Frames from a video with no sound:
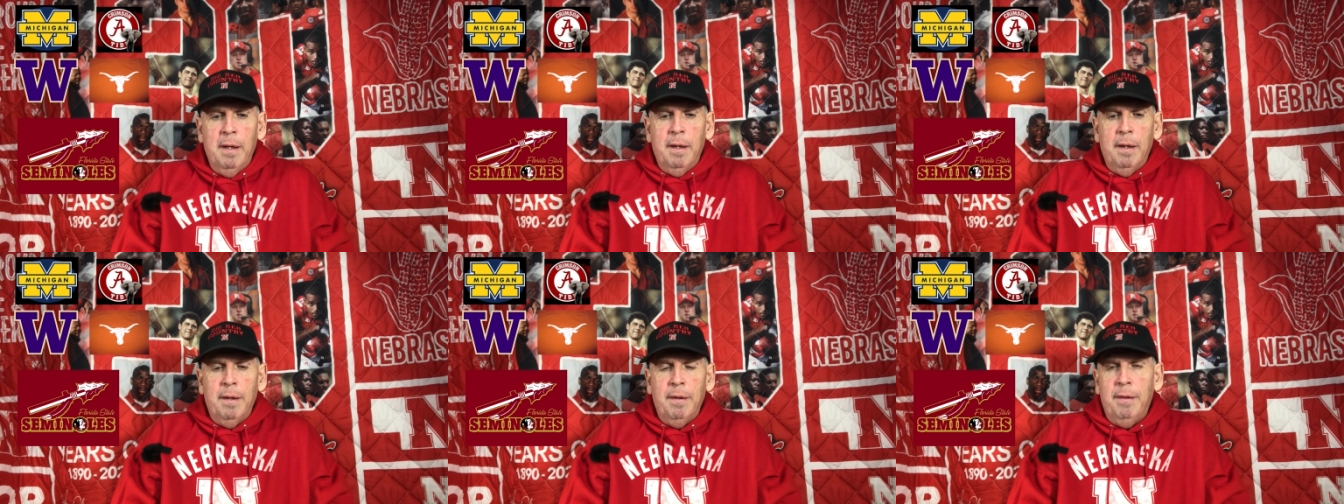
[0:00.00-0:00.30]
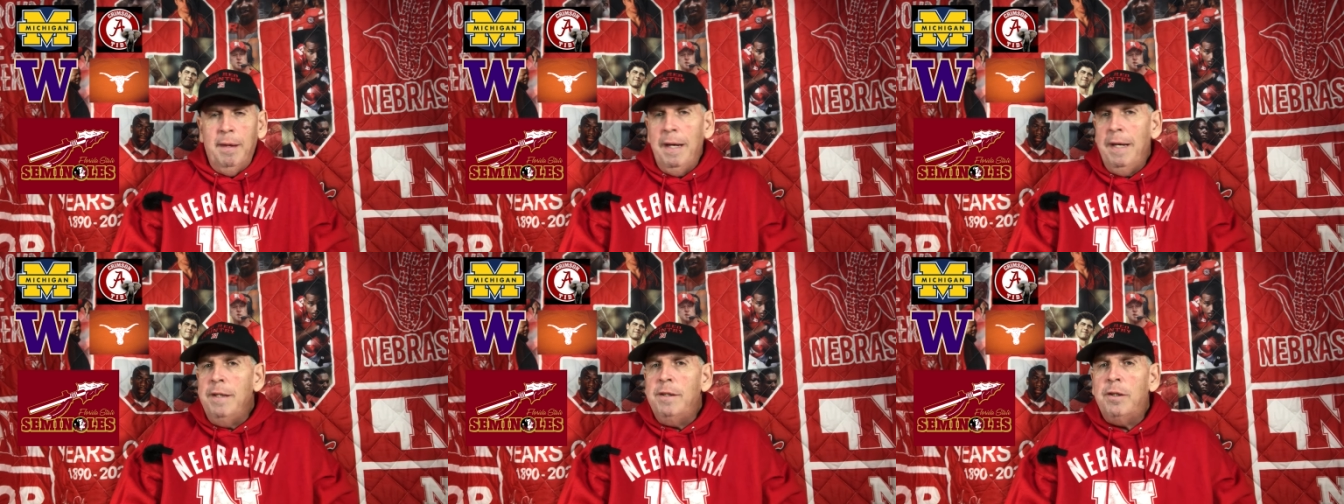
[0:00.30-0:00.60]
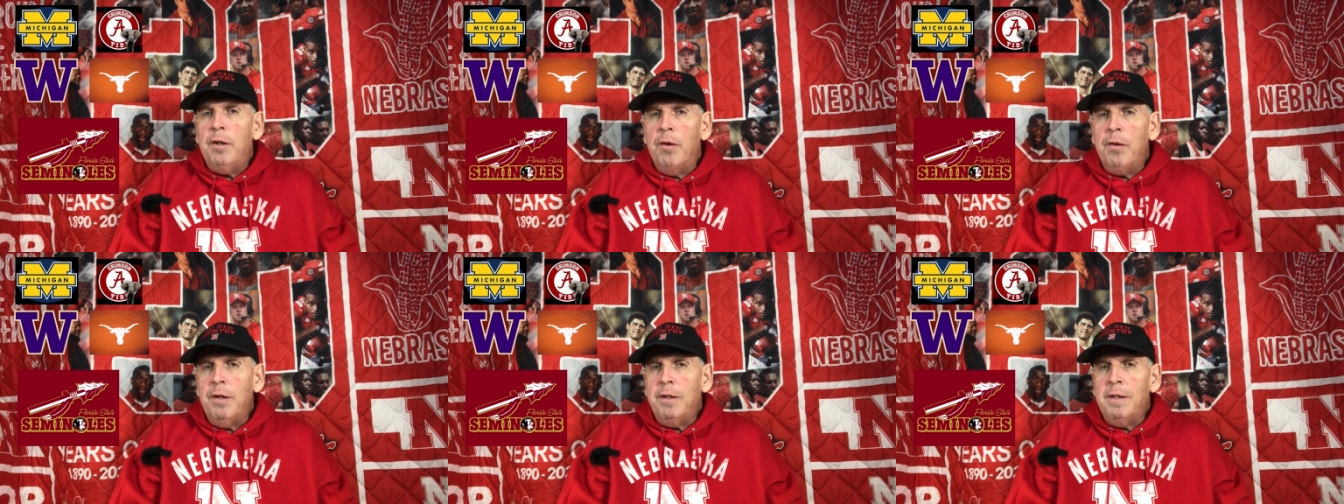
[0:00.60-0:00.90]

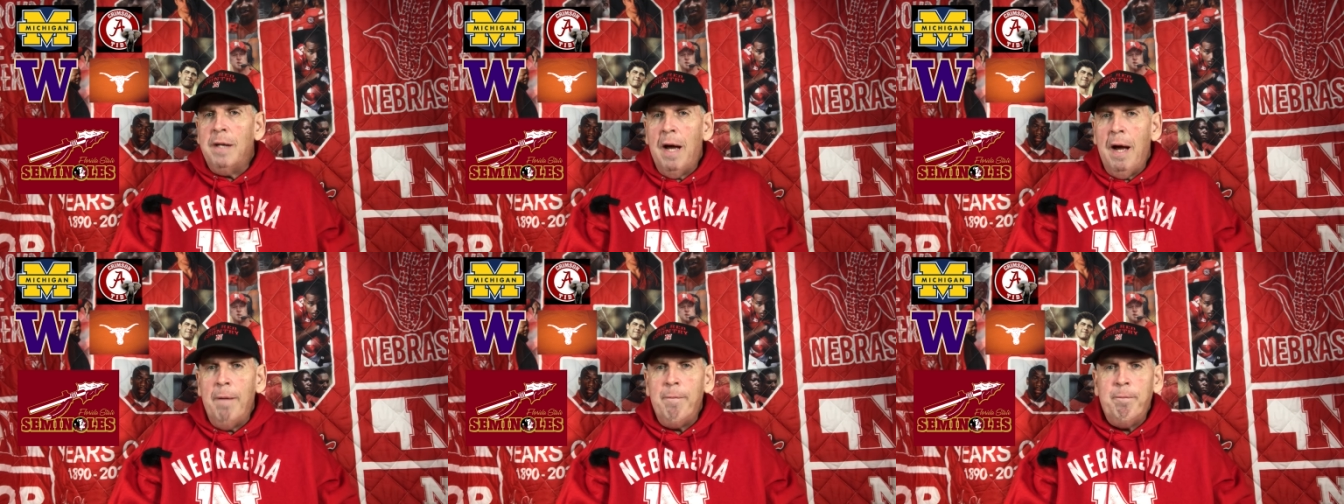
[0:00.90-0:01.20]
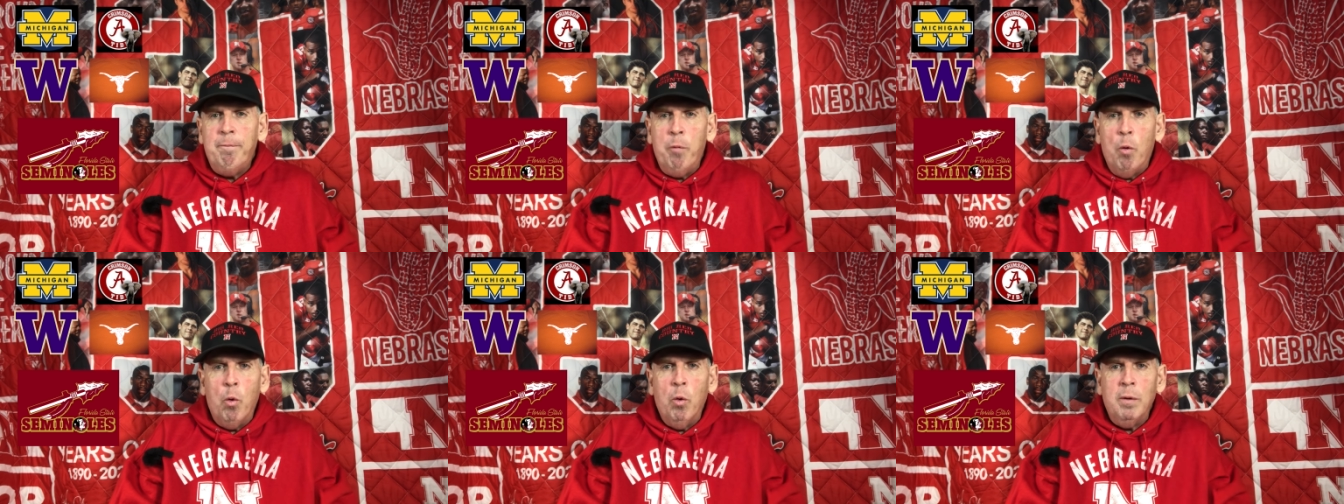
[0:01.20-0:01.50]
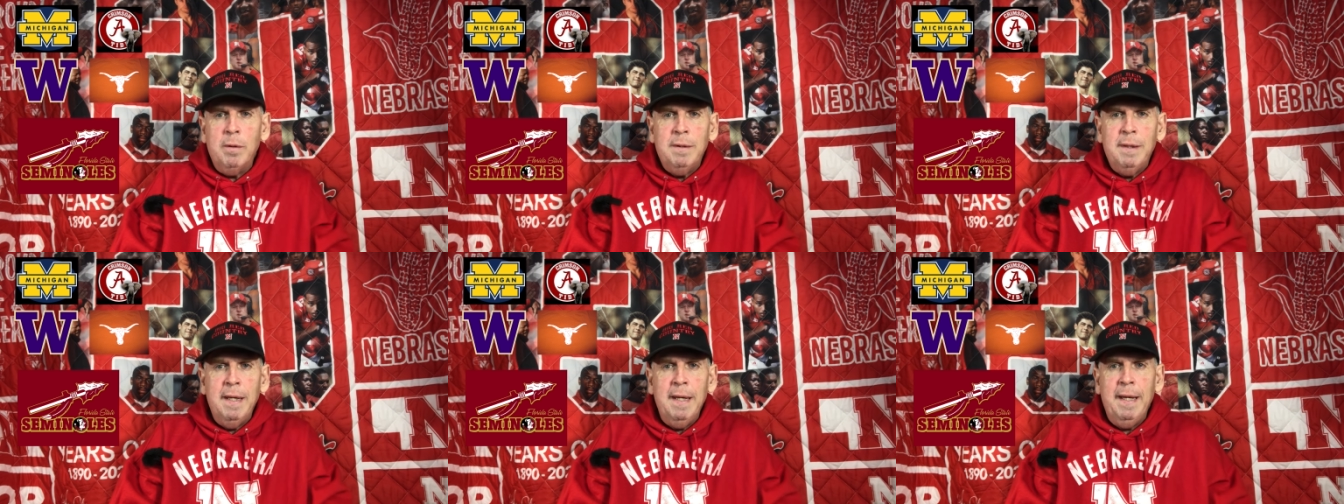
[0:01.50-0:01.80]
these are the top
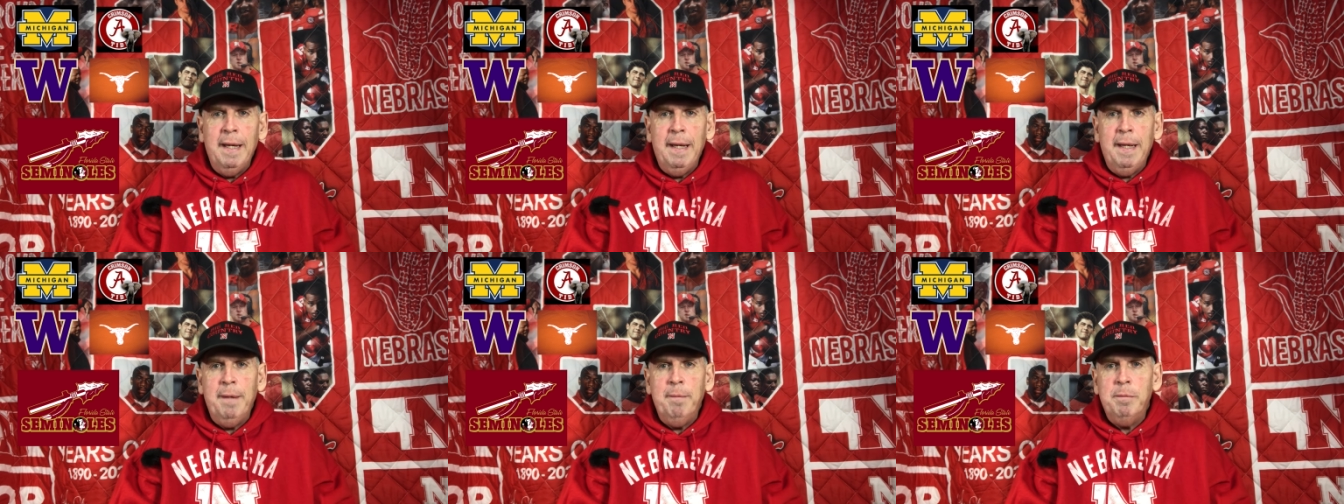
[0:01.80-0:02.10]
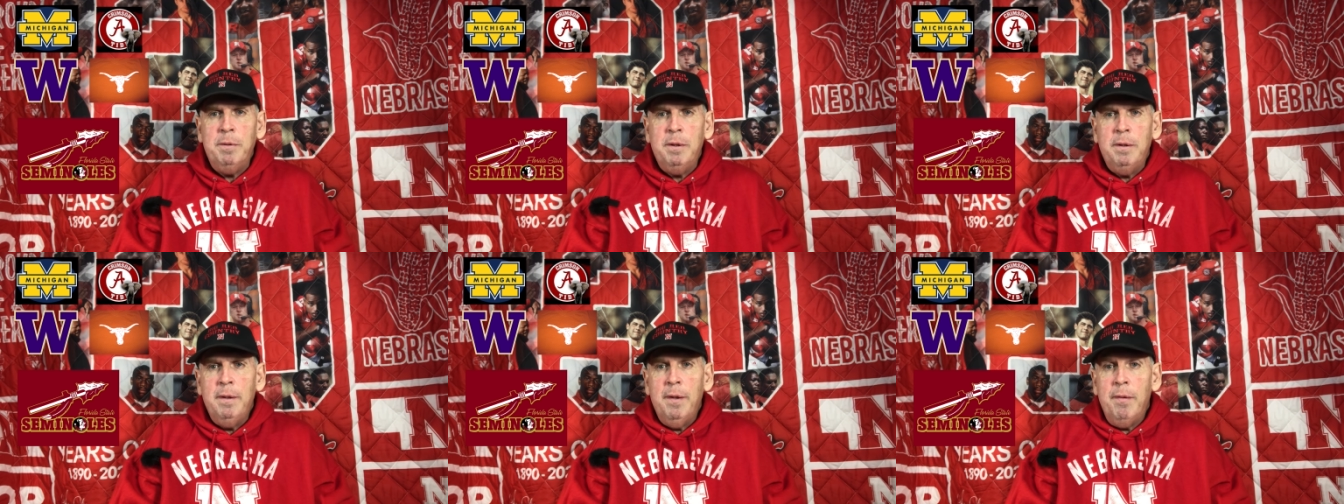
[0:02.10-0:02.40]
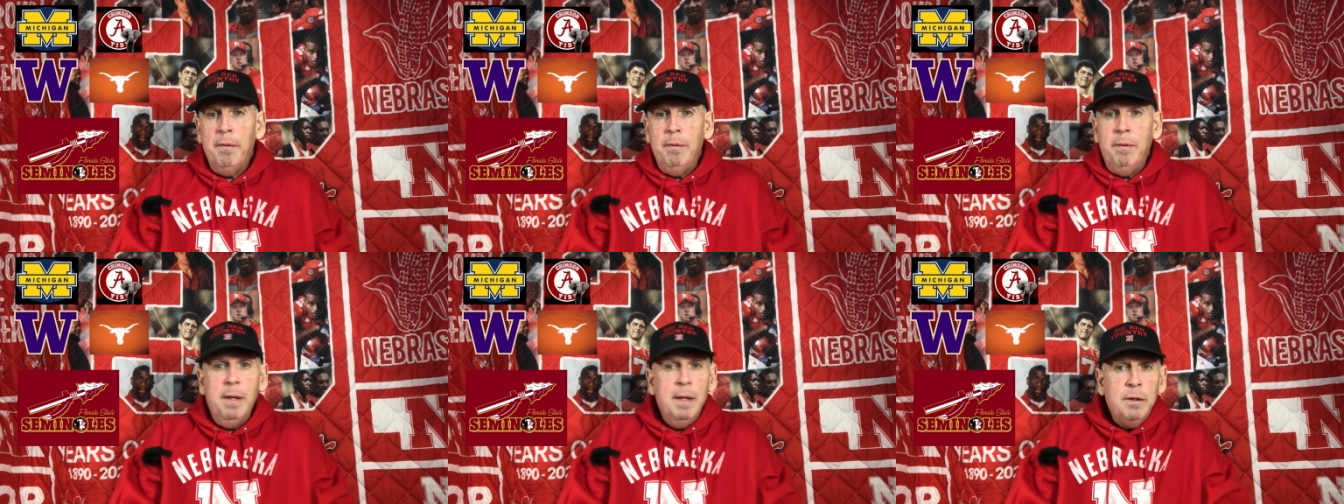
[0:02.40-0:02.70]
four teams
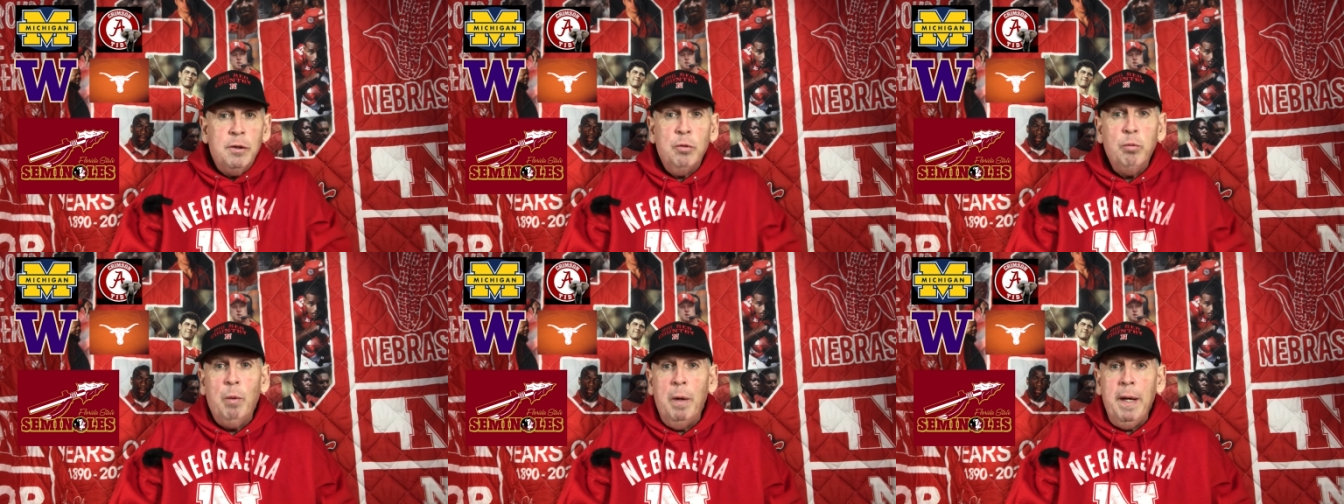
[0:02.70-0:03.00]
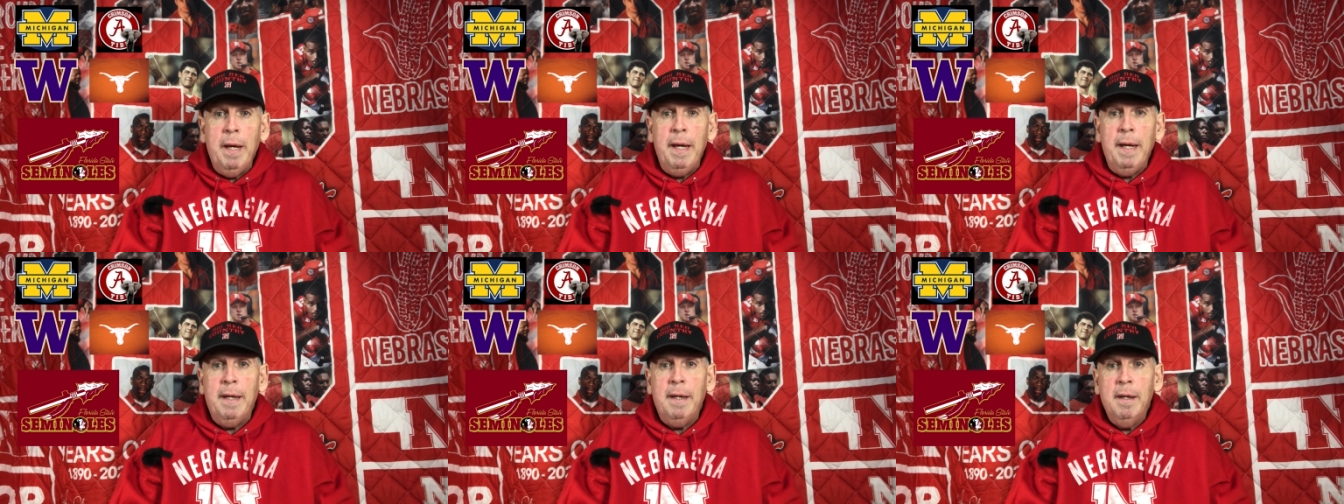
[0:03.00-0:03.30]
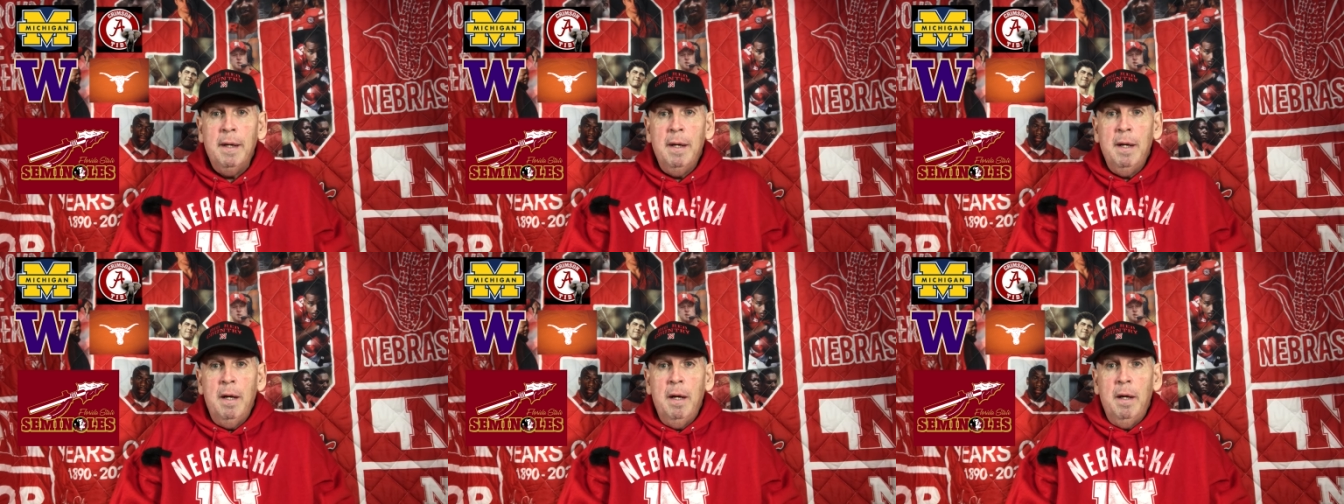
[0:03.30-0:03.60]
this week,